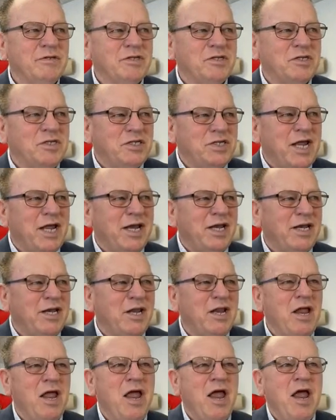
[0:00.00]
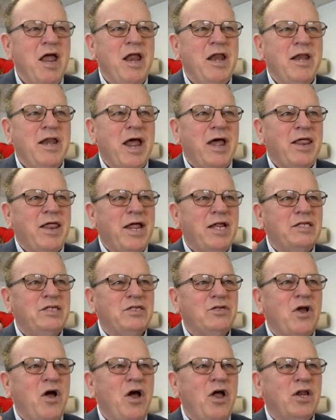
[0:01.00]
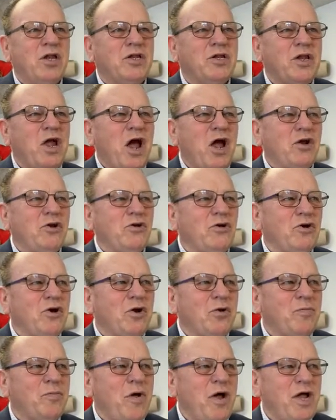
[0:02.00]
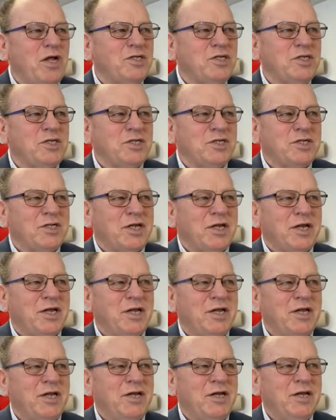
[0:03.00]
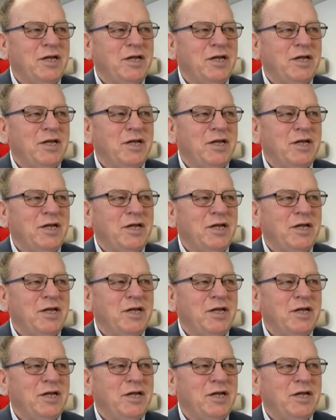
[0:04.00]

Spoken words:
Said, now that's called doctrinal apostasy.